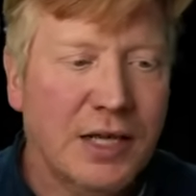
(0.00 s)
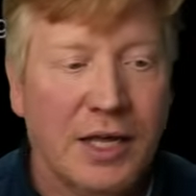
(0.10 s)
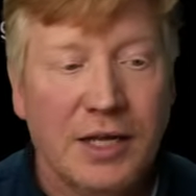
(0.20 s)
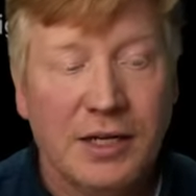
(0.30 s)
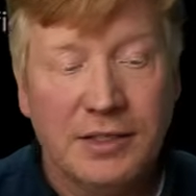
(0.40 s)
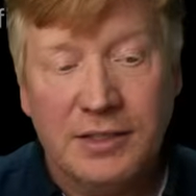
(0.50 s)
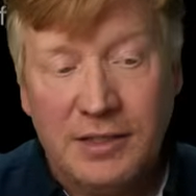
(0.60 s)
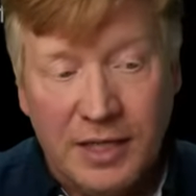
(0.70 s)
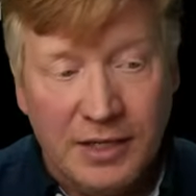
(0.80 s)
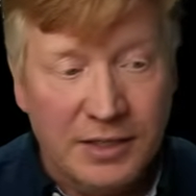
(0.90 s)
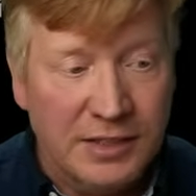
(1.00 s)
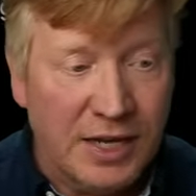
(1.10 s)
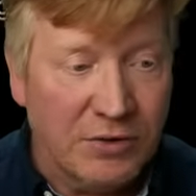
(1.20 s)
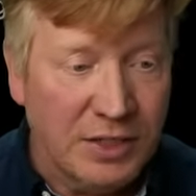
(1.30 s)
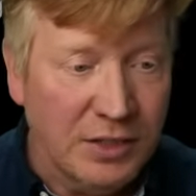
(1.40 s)
And then
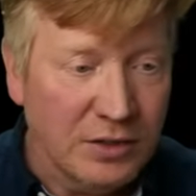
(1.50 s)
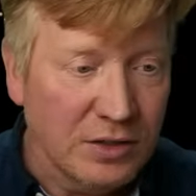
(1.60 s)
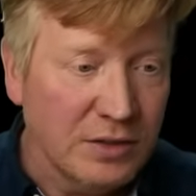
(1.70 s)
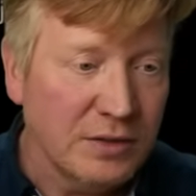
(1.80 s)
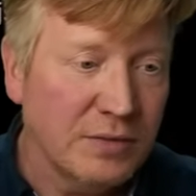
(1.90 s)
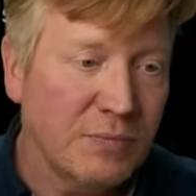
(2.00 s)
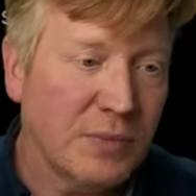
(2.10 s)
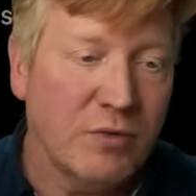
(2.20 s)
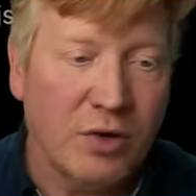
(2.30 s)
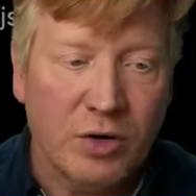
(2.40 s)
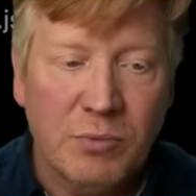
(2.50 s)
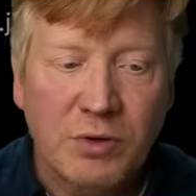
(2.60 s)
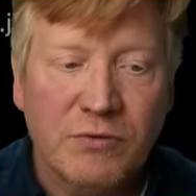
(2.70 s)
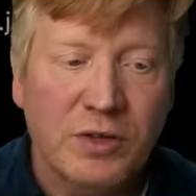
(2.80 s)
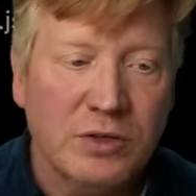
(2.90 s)
down here, we've got our
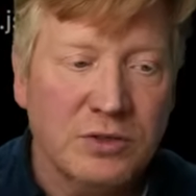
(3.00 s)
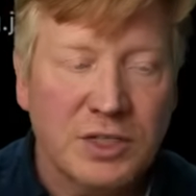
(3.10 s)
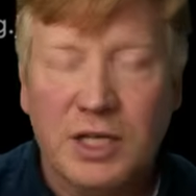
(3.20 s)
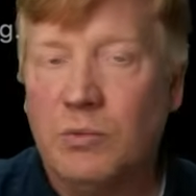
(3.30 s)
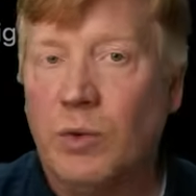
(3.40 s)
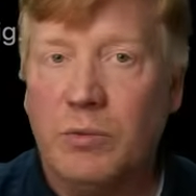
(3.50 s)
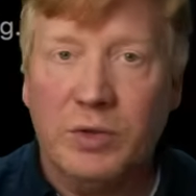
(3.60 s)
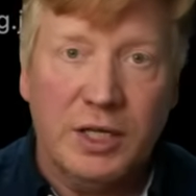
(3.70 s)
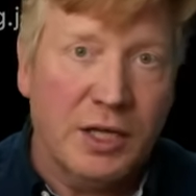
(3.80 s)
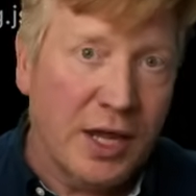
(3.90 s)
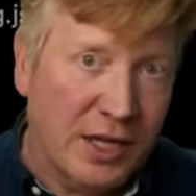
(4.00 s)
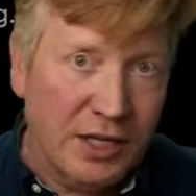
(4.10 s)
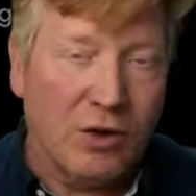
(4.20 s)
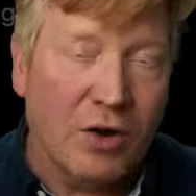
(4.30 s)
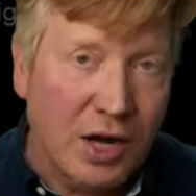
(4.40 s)
input fields. And when we
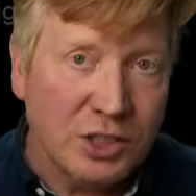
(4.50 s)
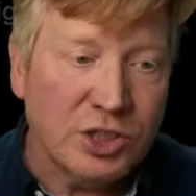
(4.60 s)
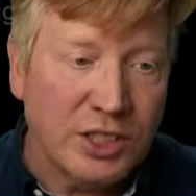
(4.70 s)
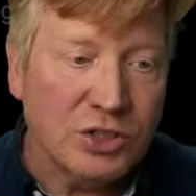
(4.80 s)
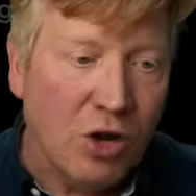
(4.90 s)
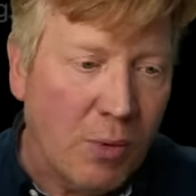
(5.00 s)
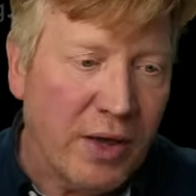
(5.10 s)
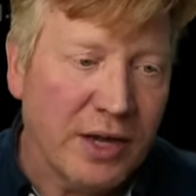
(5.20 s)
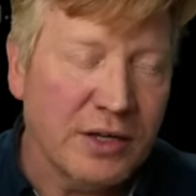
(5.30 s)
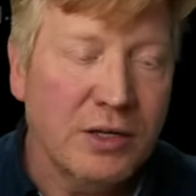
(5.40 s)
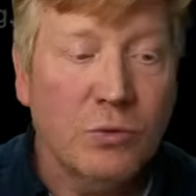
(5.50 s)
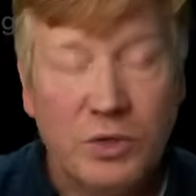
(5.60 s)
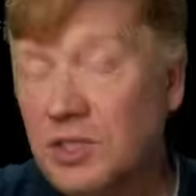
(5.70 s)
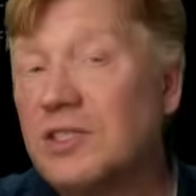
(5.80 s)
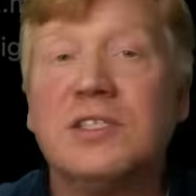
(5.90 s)
get our on change callback,
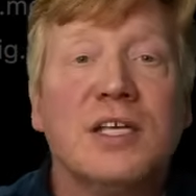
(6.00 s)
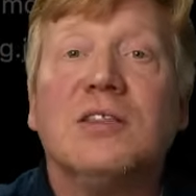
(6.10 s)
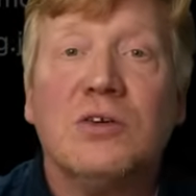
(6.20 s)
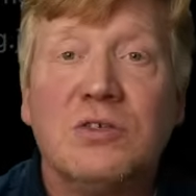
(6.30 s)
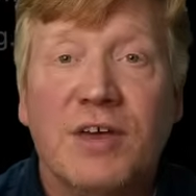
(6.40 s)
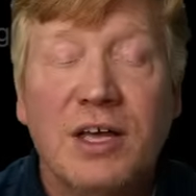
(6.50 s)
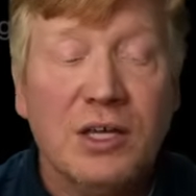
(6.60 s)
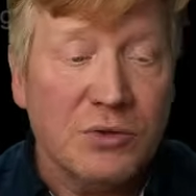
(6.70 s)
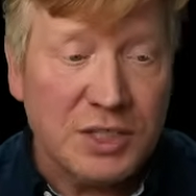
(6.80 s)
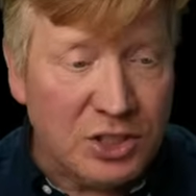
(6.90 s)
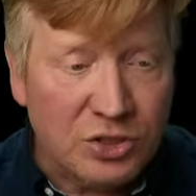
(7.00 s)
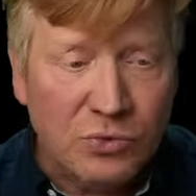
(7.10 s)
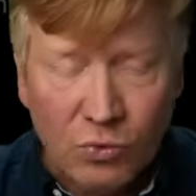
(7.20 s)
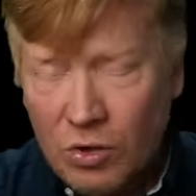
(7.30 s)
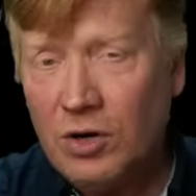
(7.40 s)
we just set those values. That
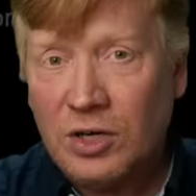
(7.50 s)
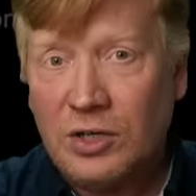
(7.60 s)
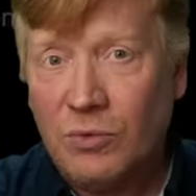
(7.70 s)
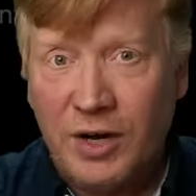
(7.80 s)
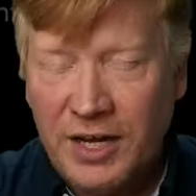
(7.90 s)
should work,